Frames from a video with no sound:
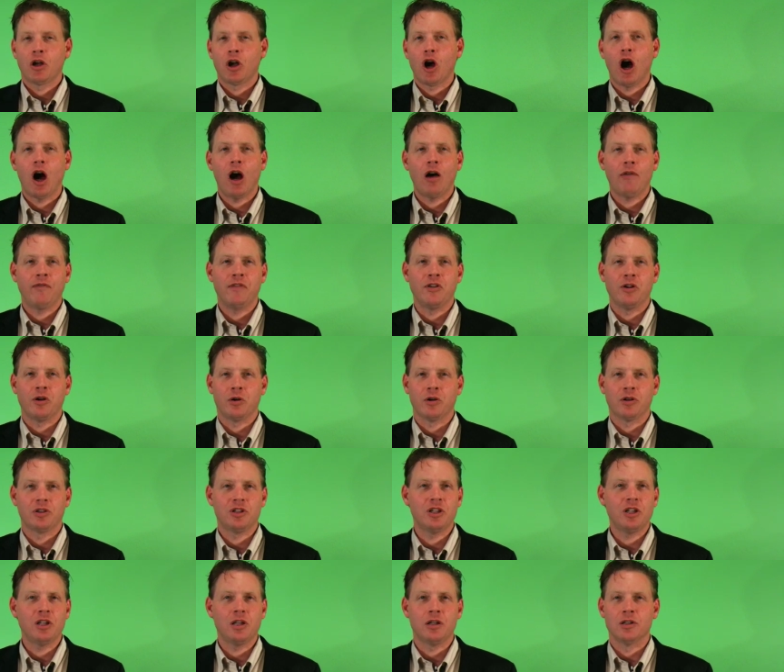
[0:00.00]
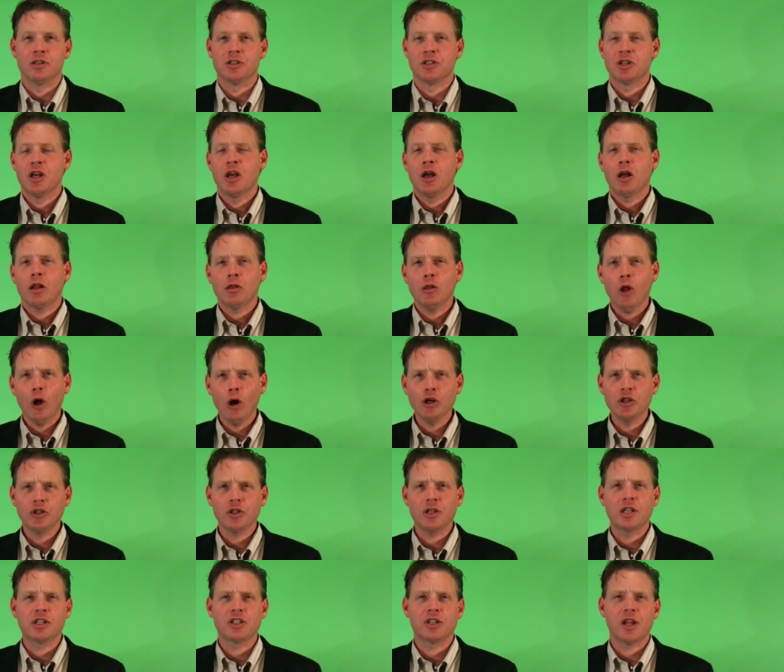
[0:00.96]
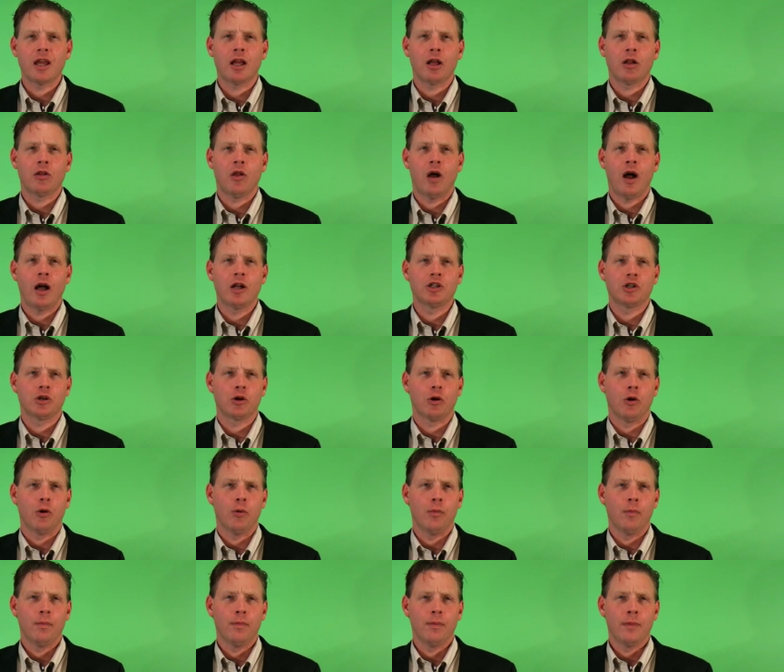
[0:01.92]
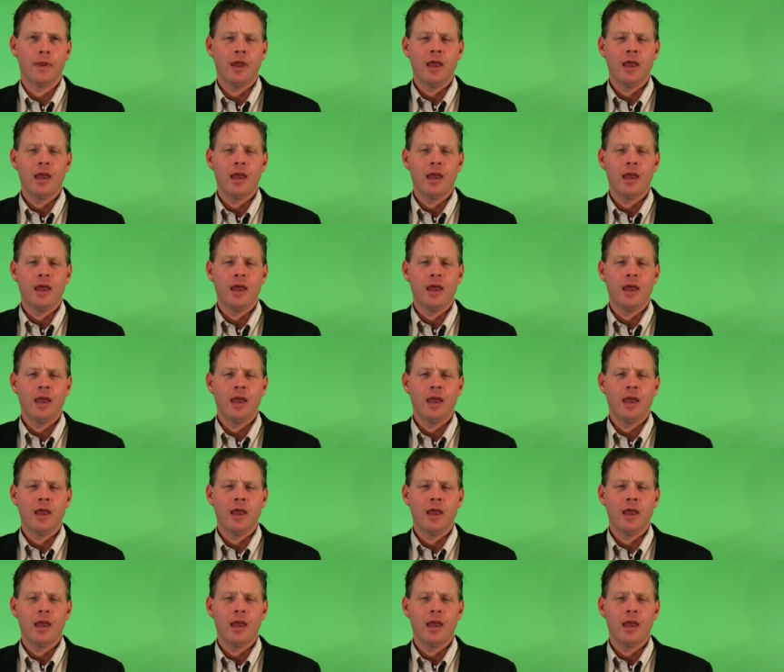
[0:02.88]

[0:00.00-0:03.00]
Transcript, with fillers: coffee or tea is largely psychological.